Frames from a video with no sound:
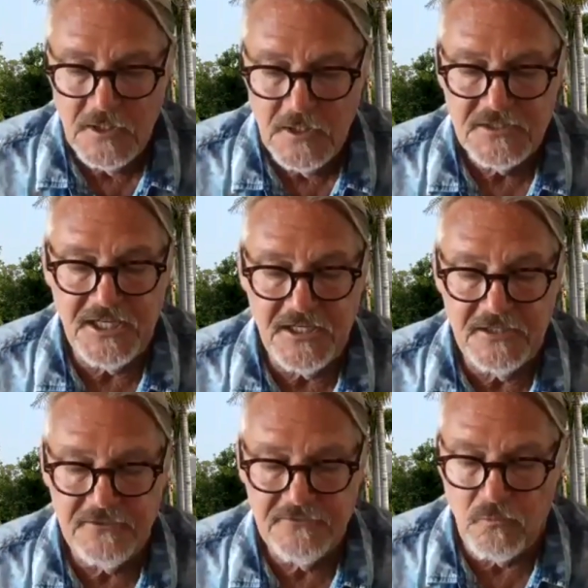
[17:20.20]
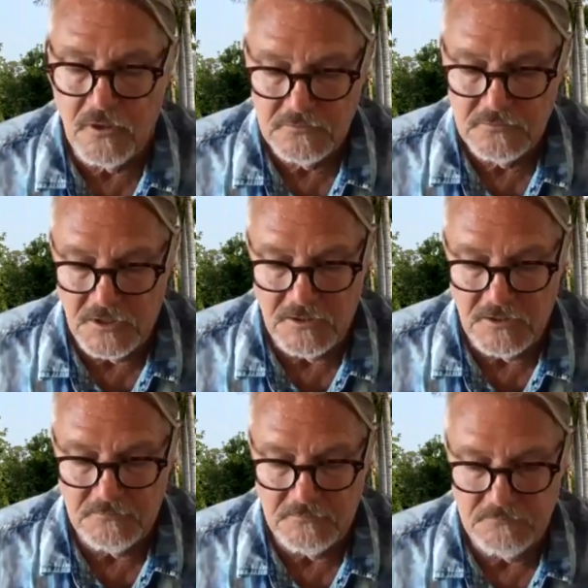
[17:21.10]
demand for
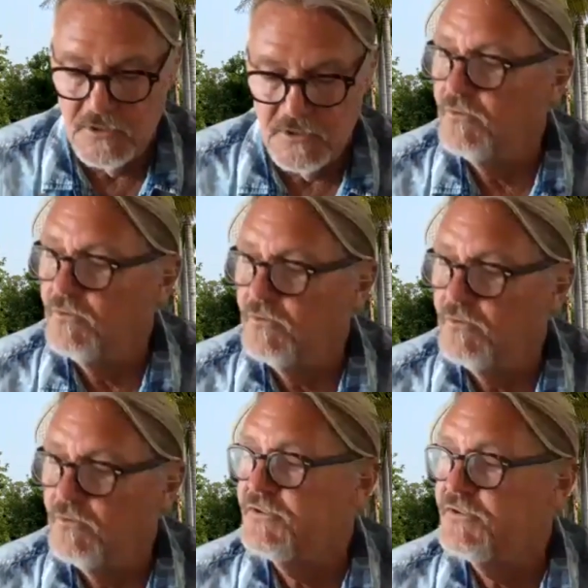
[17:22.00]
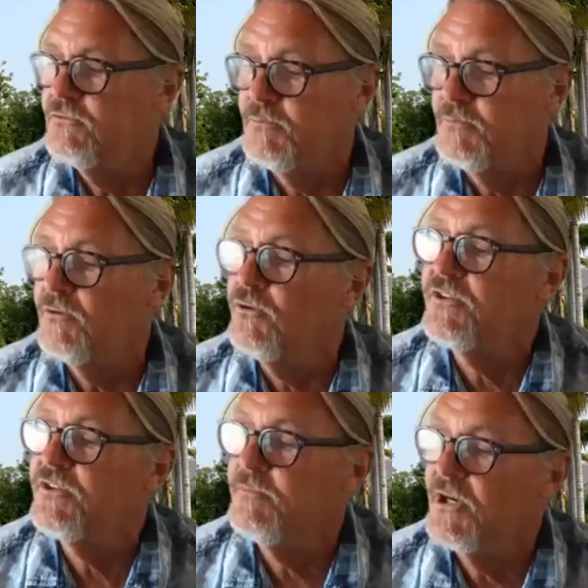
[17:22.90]
both
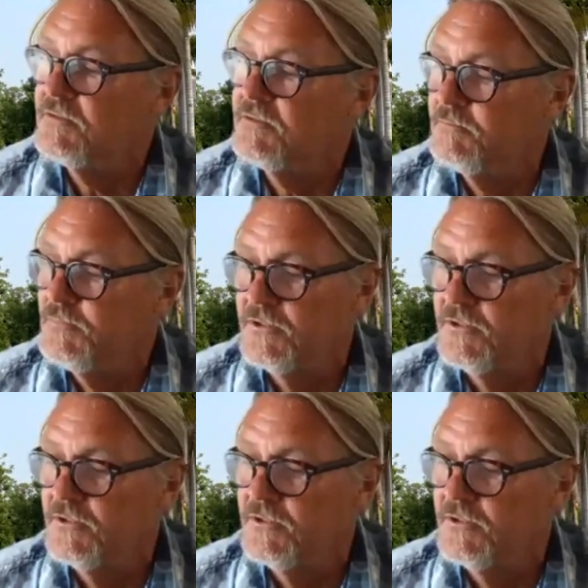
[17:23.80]
North American